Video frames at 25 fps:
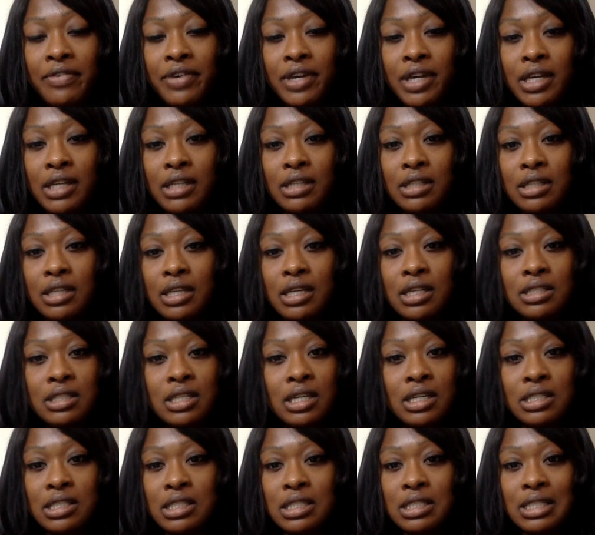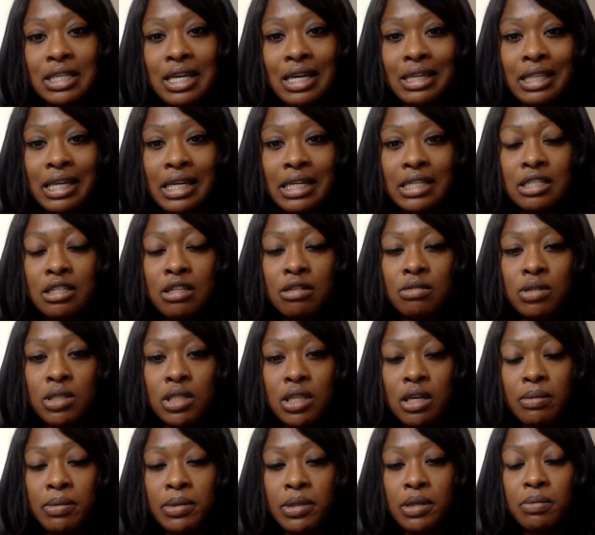and it doesn't sound like she was
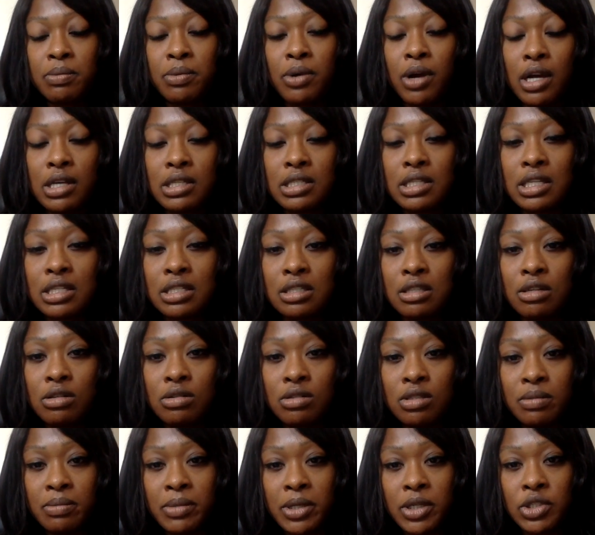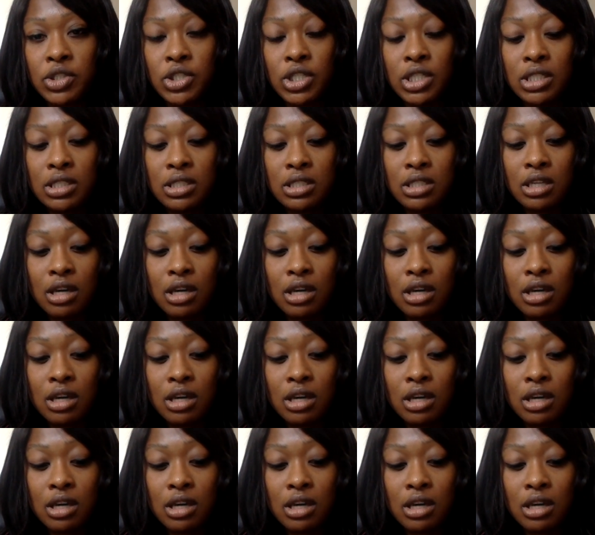able to process those emotions.